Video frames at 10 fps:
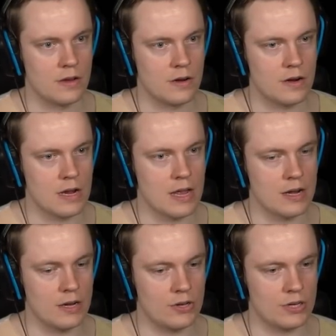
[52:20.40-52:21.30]
Alright, I
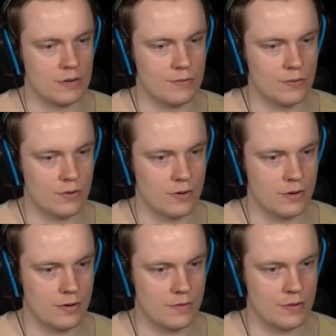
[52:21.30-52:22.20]
need to check
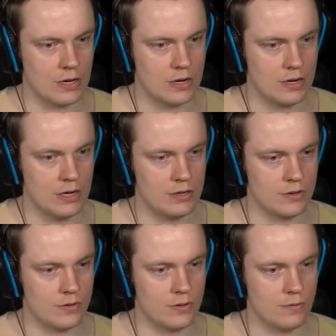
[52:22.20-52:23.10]
for fingers,
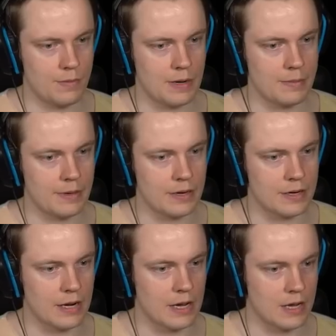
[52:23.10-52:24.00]
although we're probably not going
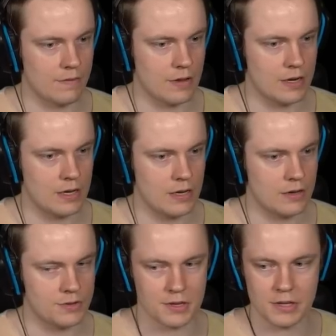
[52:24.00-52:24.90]
to have any
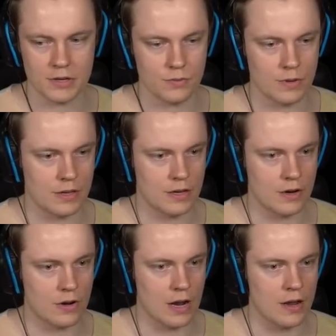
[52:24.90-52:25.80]
because they didn't do anything.
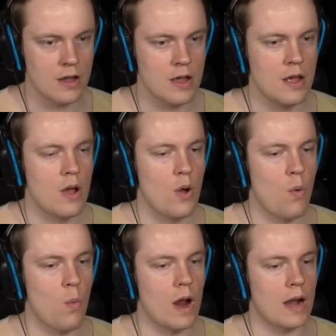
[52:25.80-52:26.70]
Okay.
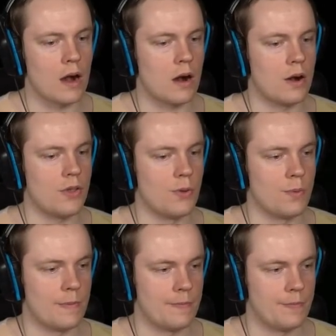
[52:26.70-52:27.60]
Where are you?
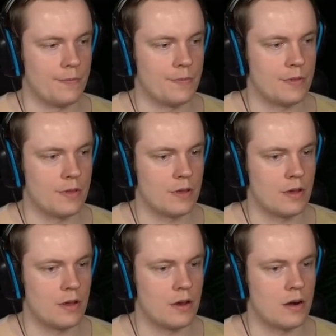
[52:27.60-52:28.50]

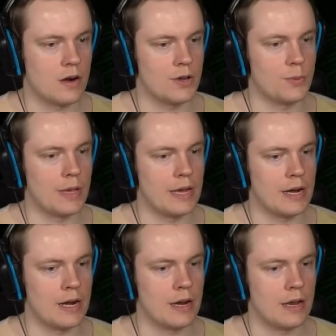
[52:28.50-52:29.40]
Are you
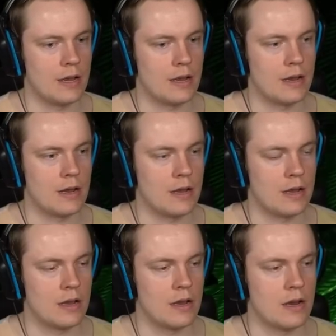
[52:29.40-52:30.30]
here?
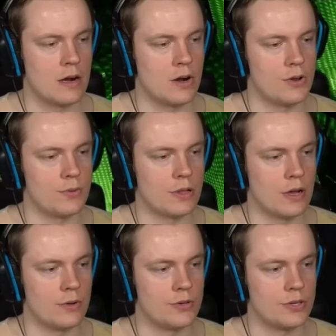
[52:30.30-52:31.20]
Are you
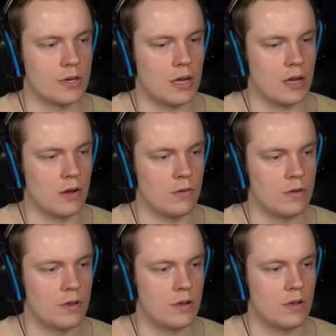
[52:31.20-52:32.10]
close? Uh-oh.
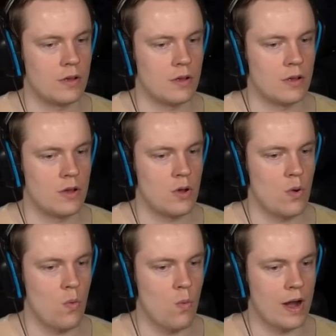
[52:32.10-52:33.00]

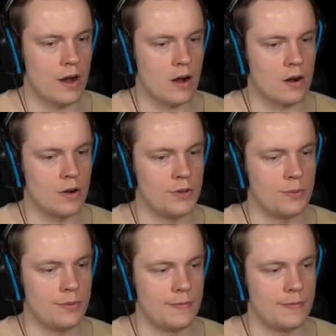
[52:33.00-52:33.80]
Where are you?